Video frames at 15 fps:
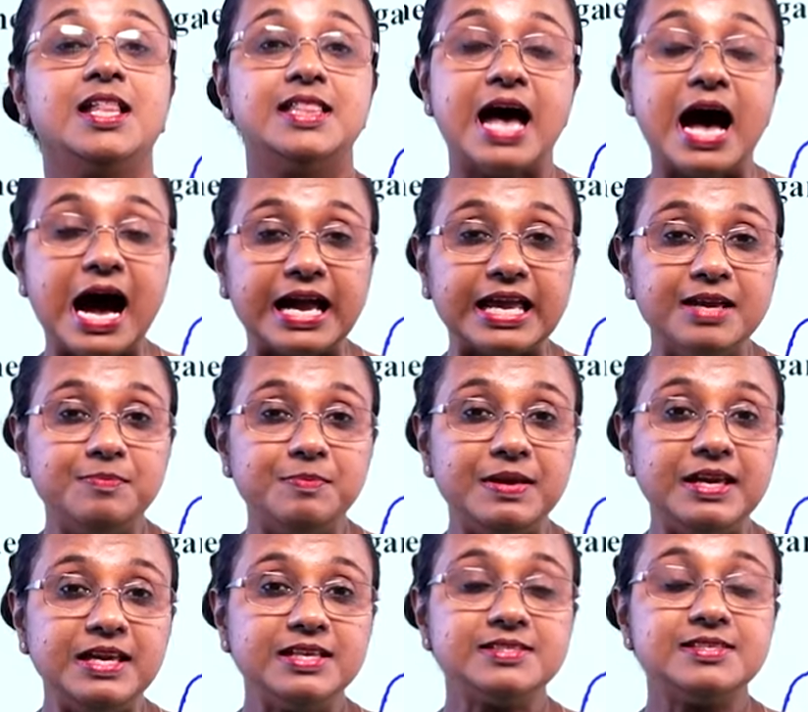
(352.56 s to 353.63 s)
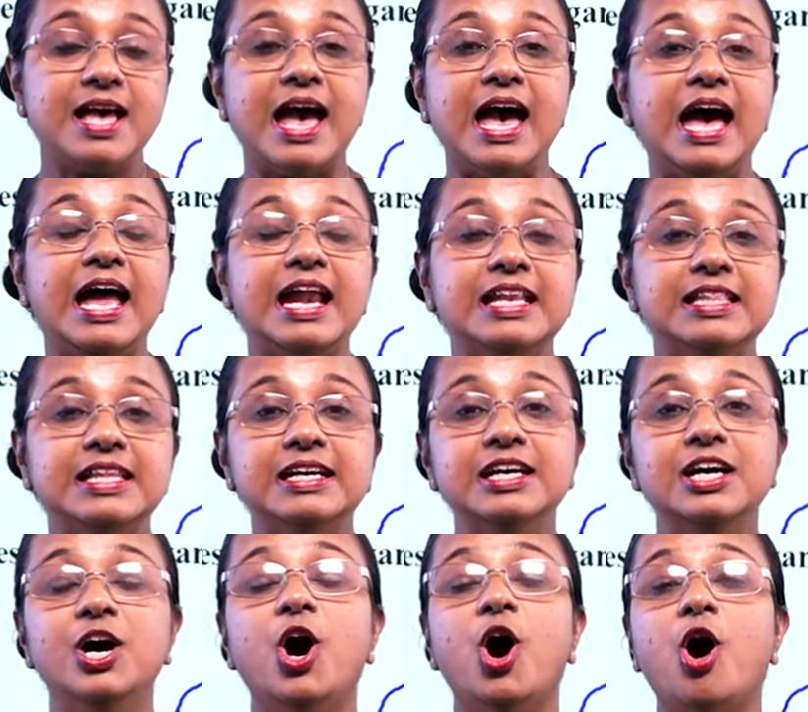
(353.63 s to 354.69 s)
the eyepiece and the
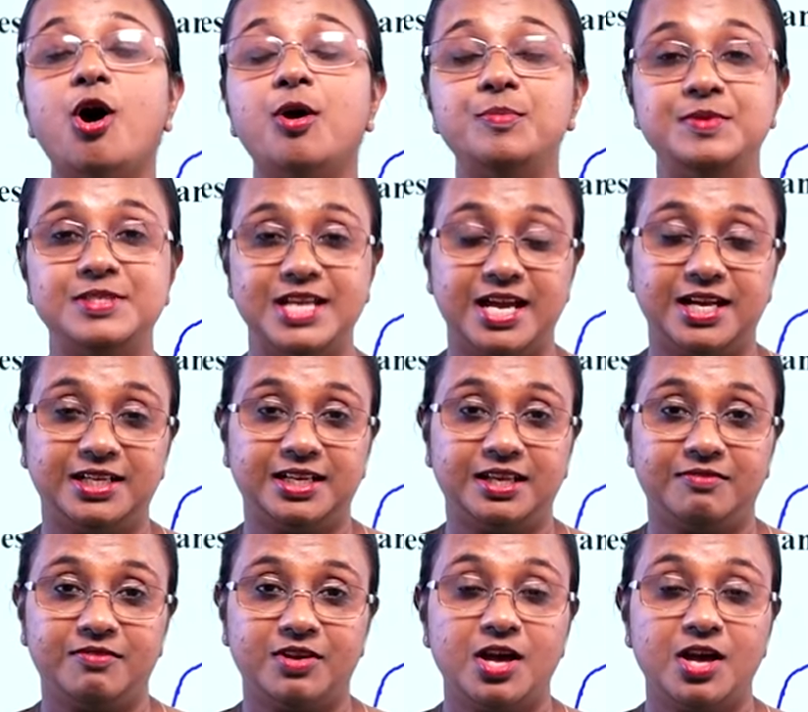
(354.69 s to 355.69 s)
objective.